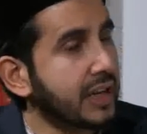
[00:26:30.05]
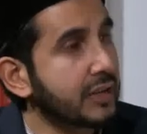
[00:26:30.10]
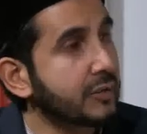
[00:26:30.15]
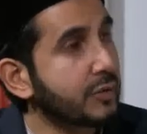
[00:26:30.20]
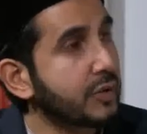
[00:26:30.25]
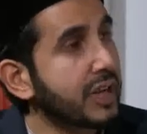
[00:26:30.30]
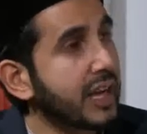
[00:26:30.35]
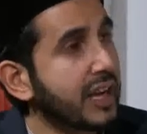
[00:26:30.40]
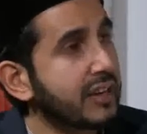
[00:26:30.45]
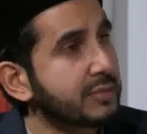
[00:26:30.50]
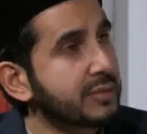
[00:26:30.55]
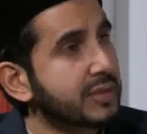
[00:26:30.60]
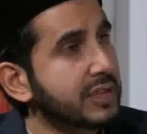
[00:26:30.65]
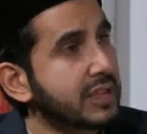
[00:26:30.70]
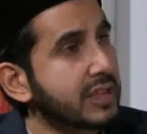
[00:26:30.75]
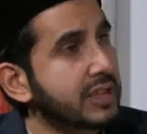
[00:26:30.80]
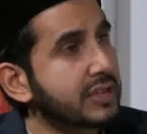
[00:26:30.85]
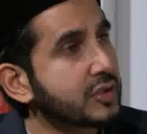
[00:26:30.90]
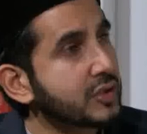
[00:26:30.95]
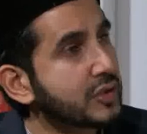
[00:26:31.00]
it would have
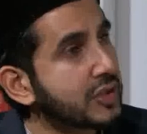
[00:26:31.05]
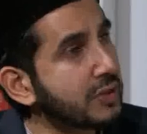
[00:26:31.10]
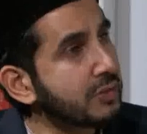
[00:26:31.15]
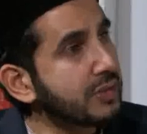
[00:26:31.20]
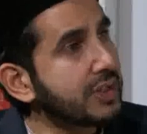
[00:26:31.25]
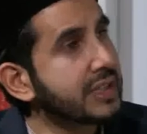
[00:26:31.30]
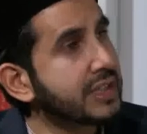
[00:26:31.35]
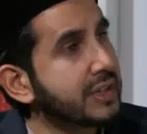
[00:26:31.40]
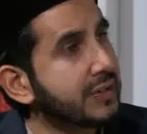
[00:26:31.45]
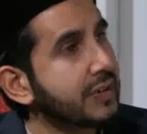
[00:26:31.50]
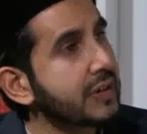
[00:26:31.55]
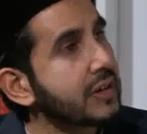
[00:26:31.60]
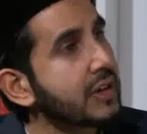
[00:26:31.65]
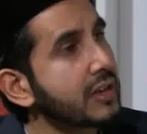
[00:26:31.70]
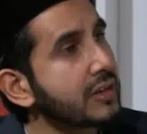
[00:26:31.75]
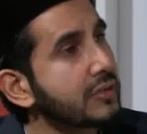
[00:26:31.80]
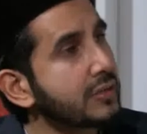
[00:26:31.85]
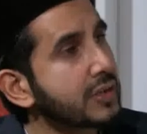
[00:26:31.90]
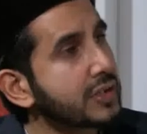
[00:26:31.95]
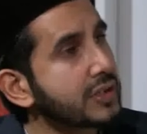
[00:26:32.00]
been extremely
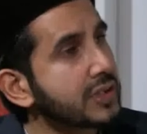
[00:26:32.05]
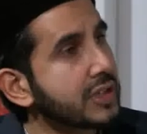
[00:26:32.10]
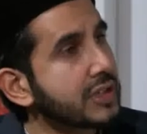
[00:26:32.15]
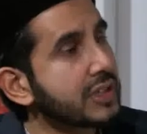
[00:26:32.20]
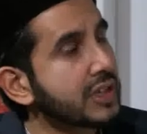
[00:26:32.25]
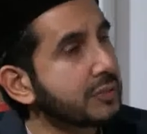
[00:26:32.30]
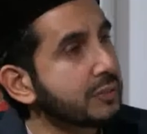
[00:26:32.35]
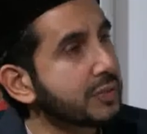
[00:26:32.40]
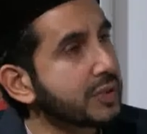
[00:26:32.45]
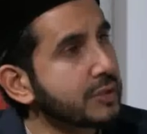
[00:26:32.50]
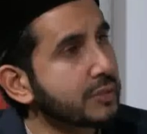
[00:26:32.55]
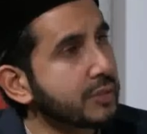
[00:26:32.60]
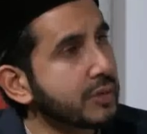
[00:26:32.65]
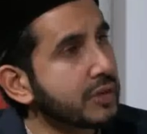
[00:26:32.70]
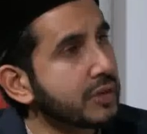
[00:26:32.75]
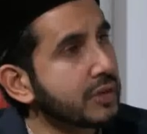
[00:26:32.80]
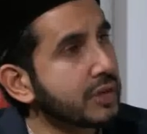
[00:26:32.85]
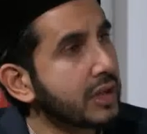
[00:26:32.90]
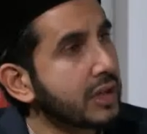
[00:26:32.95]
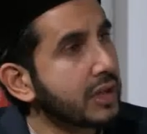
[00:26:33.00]
difficult for certain
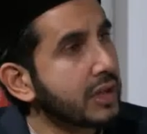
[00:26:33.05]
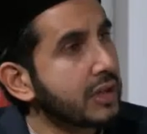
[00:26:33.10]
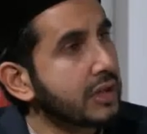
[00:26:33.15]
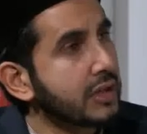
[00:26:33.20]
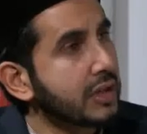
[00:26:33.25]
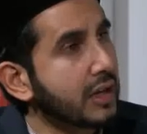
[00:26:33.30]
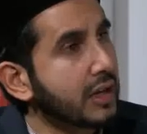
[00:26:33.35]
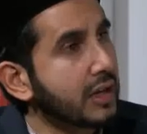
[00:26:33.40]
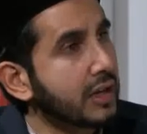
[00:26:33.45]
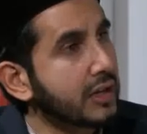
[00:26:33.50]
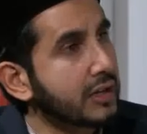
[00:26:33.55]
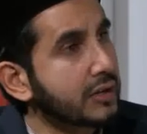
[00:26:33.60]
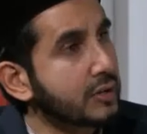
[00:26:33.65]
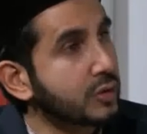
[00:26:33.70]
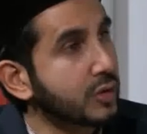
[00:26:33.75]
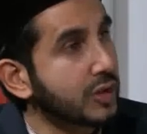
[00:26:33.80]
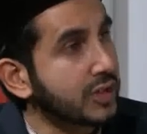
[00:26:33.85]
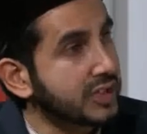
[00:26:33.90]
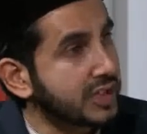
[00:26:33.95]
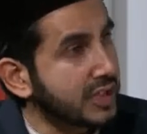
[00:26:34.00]
people
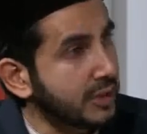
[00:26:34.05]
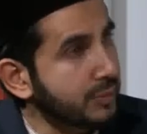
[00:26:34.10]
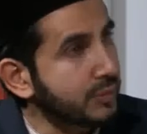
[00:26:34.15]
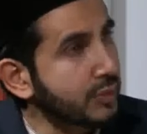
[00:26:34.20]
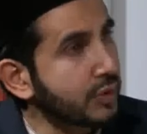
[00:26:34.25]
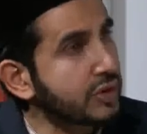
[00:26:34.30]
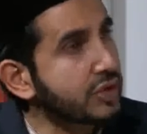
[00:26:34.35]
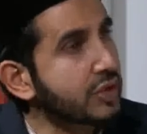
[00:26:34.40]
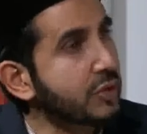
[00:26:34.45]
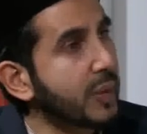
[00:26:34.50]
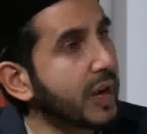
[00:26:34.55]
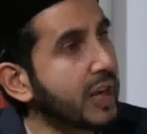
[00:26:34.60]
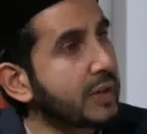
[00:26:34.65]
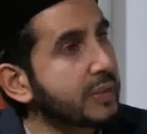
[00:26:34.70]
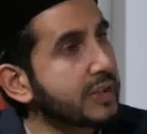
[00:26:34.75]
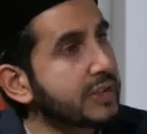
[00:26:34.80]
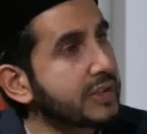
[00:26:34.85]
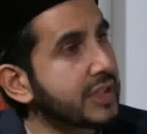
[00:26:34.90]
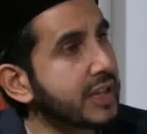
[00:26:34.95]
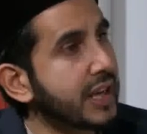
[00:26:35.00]
to accept those
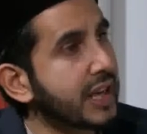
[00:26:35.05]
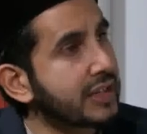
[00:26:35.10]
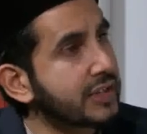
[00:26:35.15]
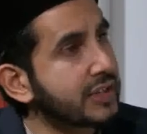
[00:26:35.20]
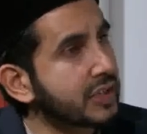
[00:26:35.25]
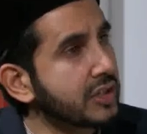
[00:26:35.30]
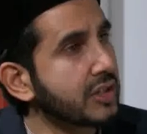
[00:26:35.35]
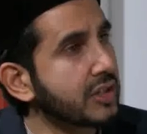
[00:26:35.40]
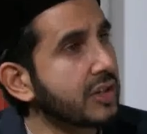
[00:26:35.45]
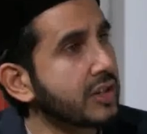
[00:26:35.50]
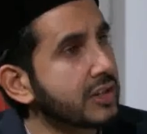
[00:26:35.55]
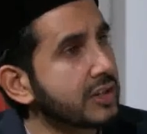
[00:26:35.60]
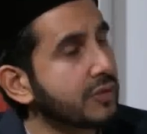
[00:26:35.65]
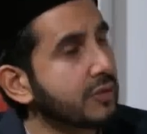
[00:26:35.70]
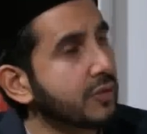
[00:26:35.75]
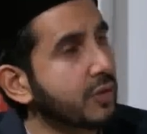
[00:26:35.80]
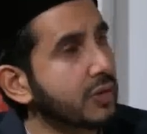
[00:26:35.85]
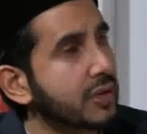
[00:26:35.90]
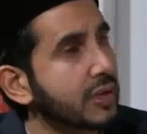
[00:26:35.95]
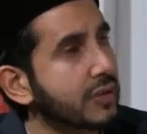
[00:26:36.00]
commandments and enter
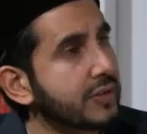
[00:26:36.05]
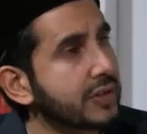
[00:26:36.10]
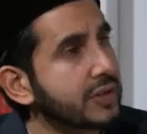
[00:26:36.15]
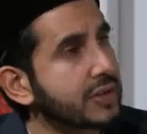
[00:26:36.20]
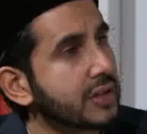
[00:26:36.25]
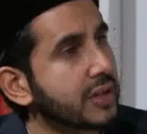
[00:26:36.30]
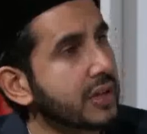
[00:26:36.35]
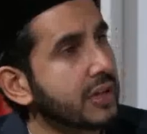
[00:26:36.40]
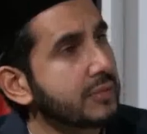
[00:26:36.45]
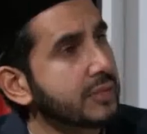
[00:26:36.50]
the fold of